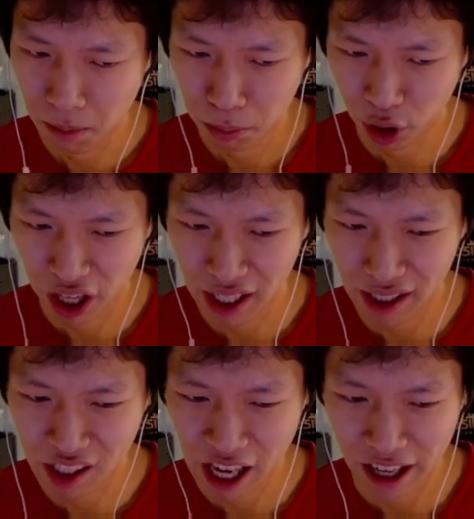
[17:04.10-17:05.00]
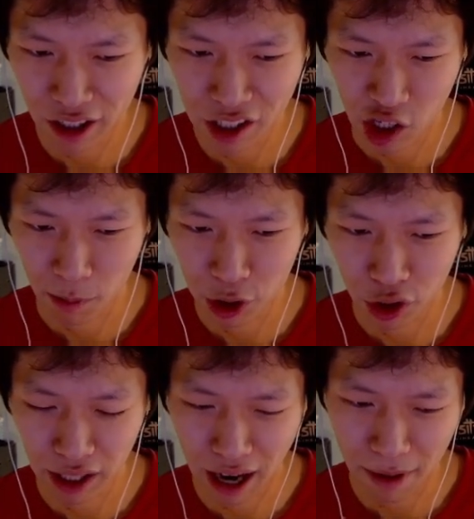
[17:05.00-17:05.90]
pretty standard summon
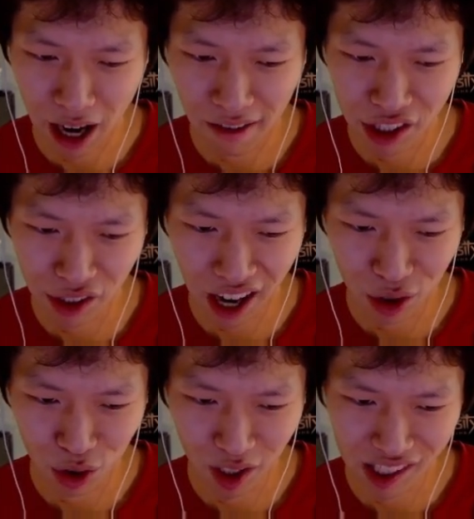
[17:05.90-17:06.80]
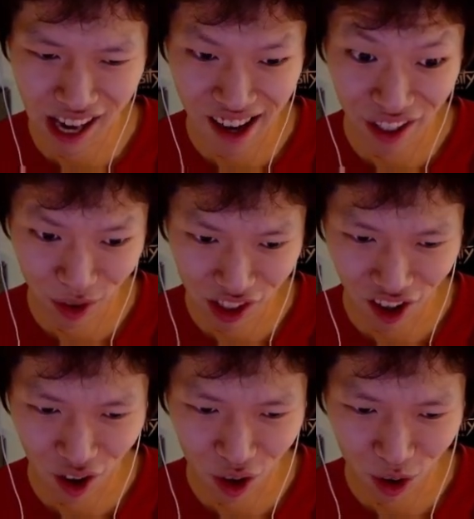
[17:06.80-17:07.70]
trait. I mean, obviously I don't know exactly what the
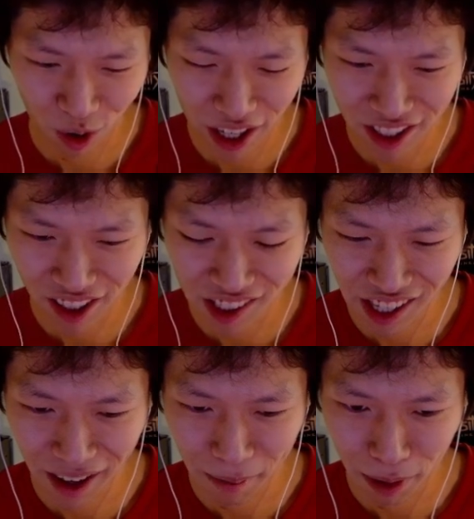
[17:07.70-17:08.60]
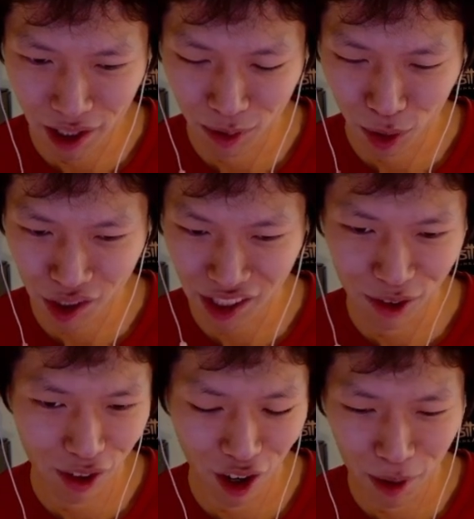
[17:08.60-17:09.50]
RR08 does yet, but we'll see
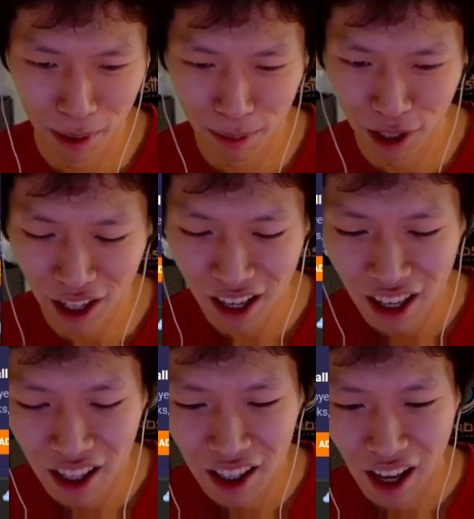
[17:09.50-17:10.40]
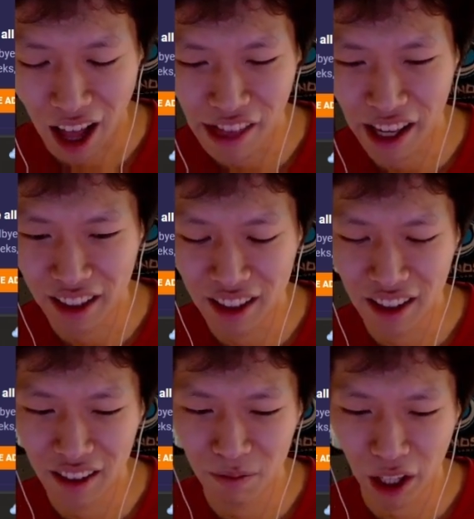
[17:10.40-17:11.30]
on the PBE. And then,
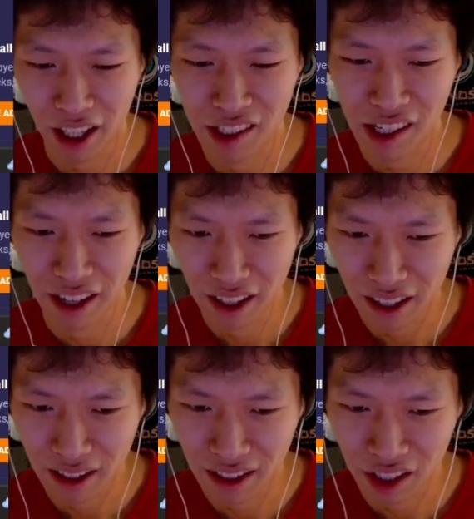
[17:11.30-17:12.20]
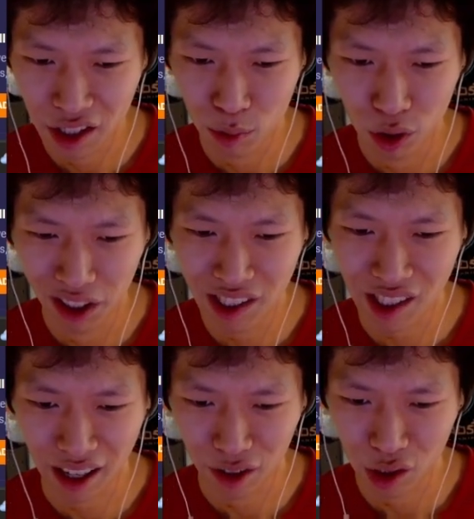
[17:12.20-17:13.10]
like I said, since it really
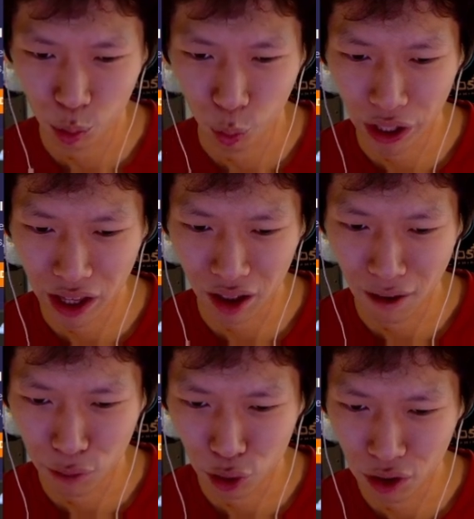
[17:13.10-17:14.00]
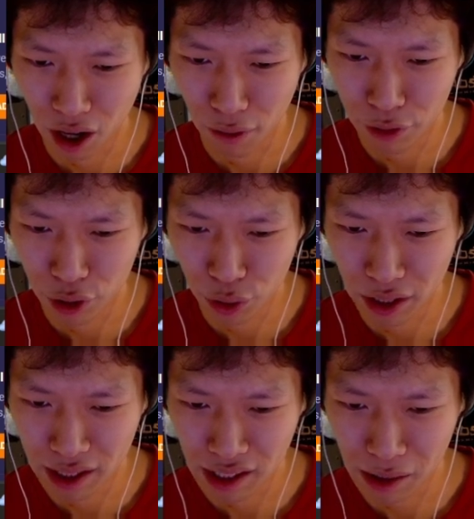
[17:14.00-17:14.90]
scales with level of your
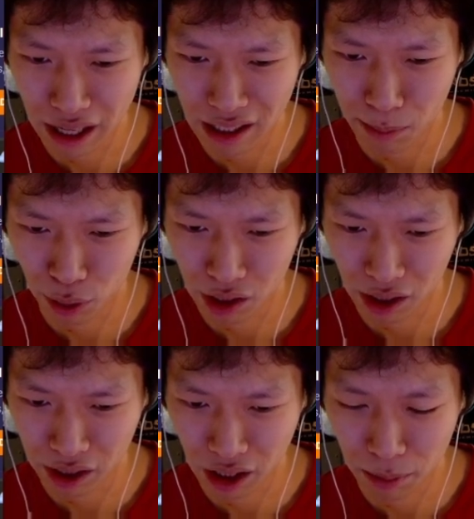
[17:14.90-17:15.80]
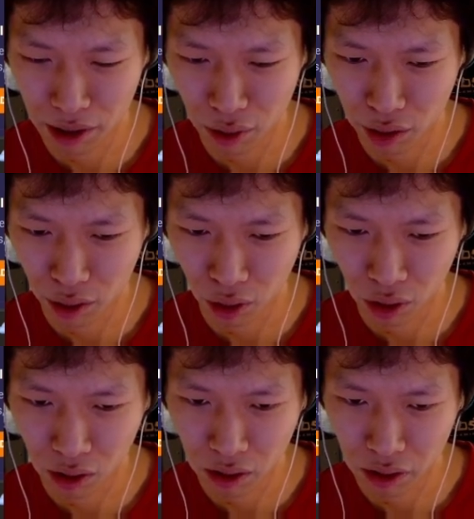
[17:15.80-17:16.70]
units, it's most likely going to be a
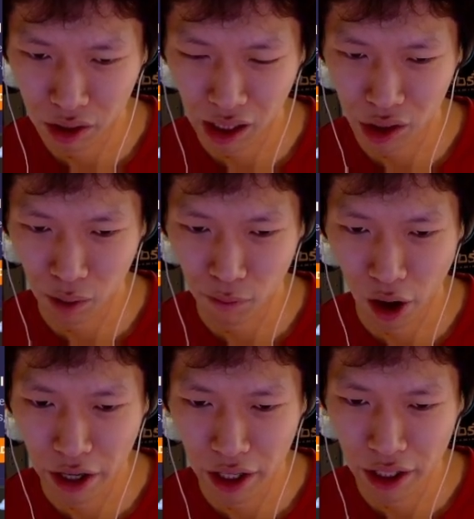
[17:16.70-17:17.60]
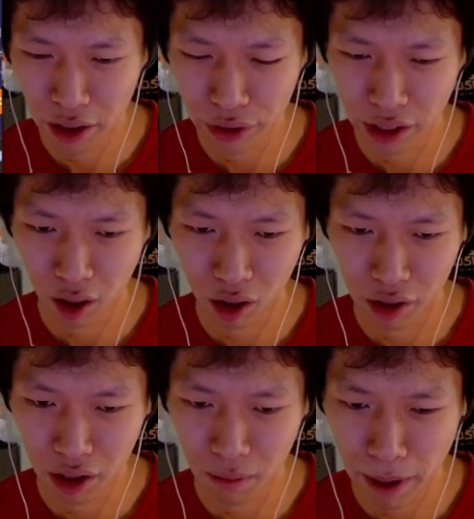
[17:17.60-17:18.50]
reroll. Looks like Shyvana and Nilia are
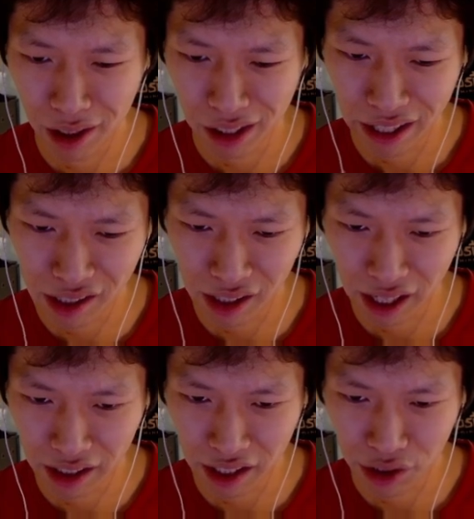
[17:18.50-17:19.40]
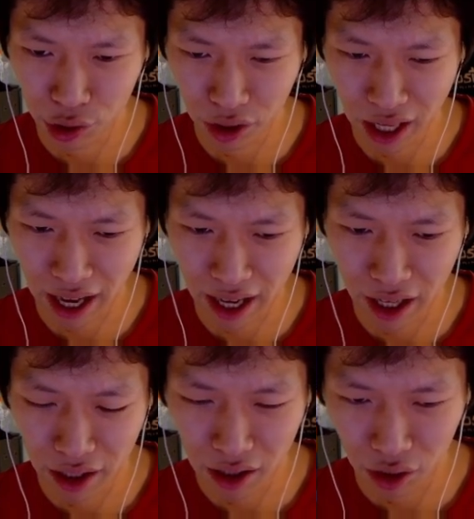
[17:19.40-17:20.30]
the melees, and then Kindred
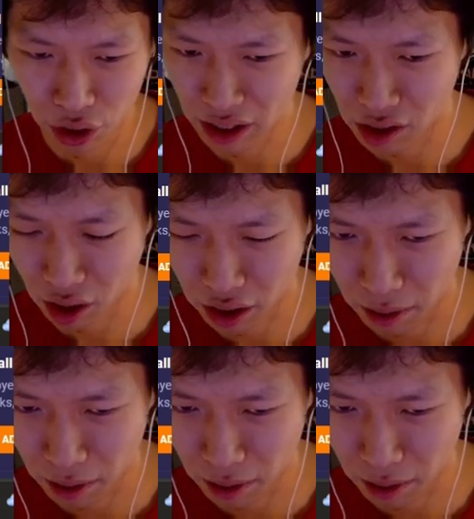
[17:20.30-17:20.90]
and Elise are the